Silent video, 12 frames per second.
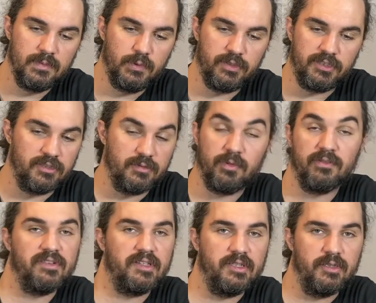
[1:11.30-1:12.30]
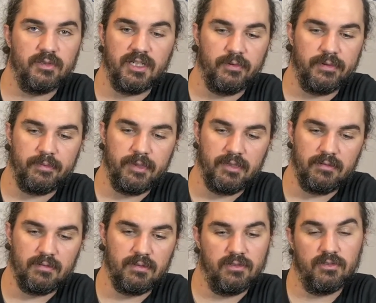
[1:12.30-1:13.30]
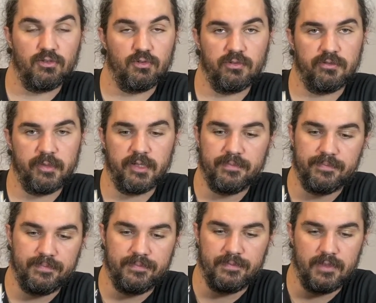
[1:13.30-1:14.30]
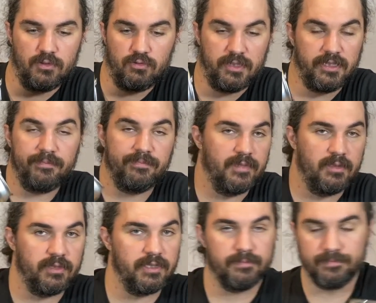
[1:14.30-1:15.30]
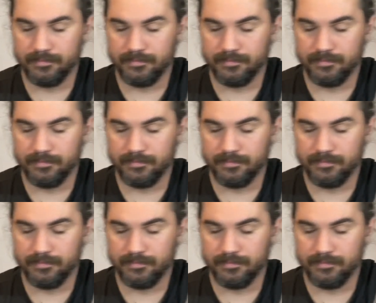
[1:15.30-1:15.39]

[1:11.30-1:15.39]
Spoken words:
which is perfectly okay with me because it's Schwarzbier. Not drinking. Okay.